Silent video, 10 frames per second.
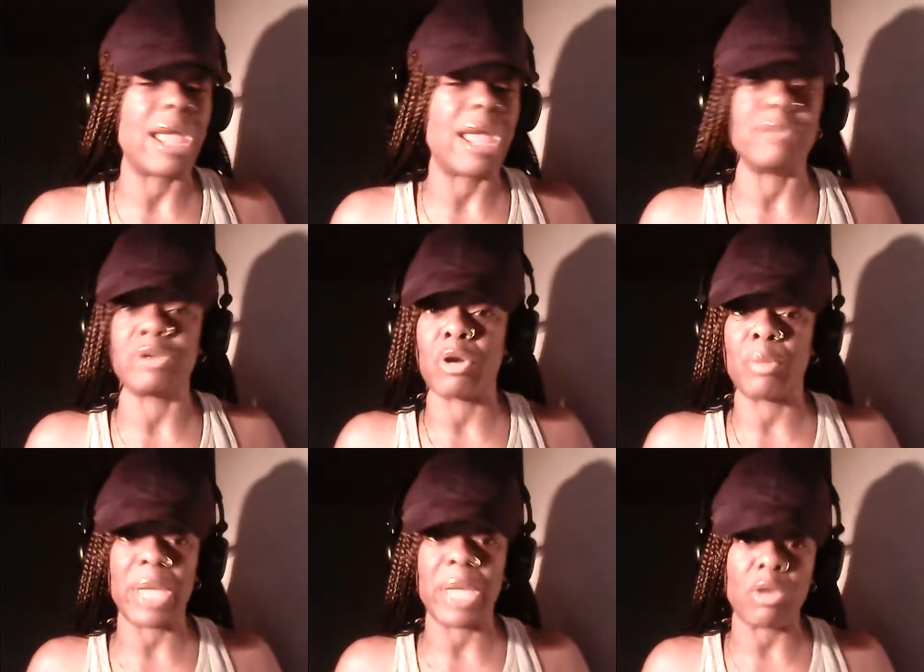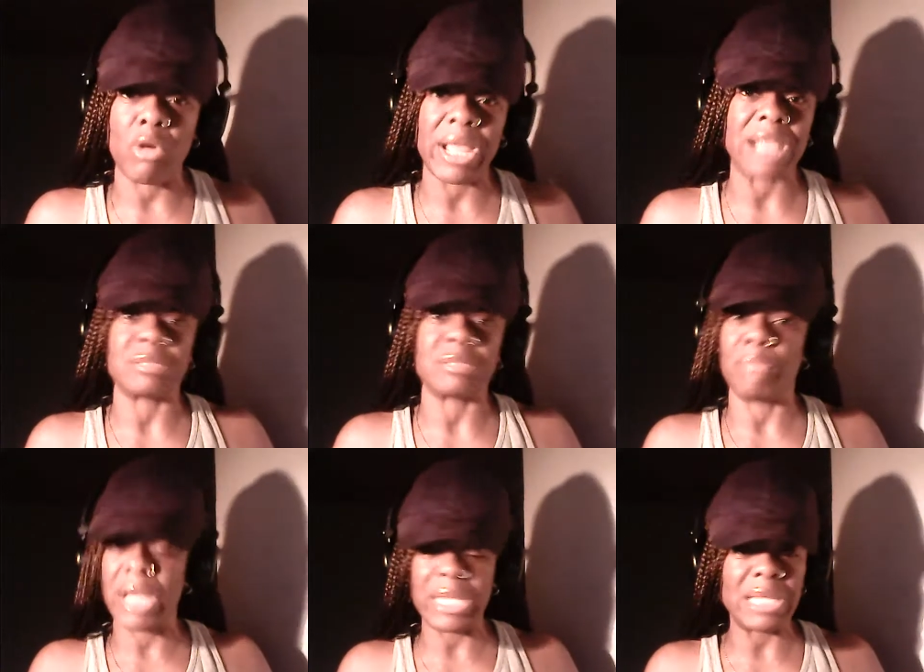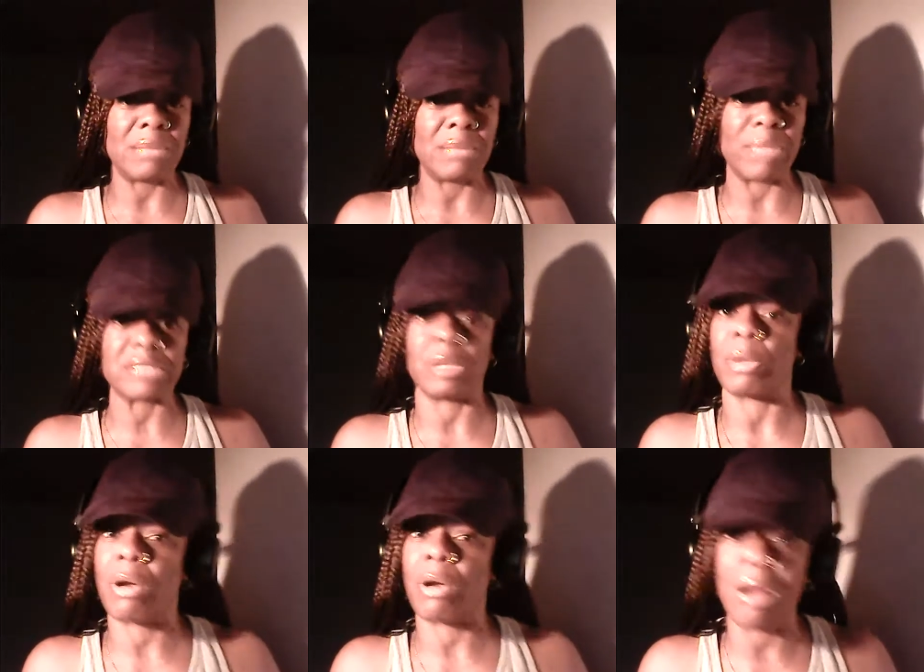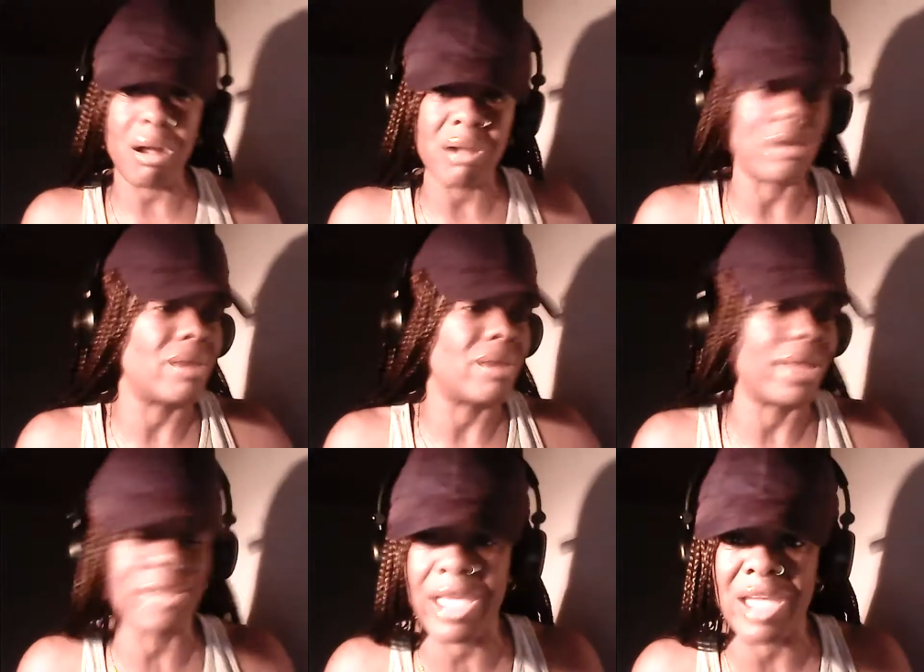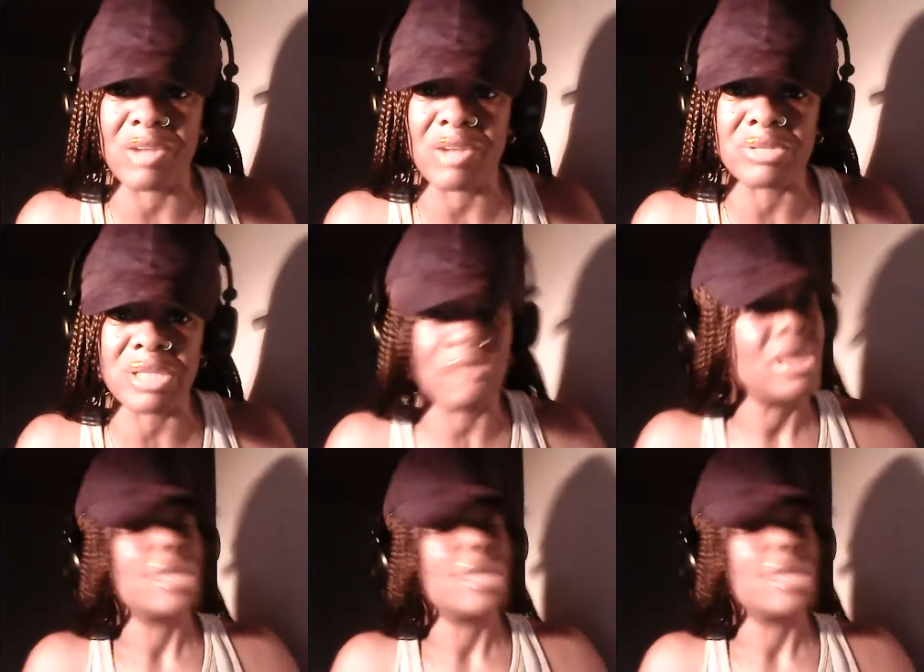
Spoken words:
have your girl paying all kinds of money, messing up my car and all that can on stuff.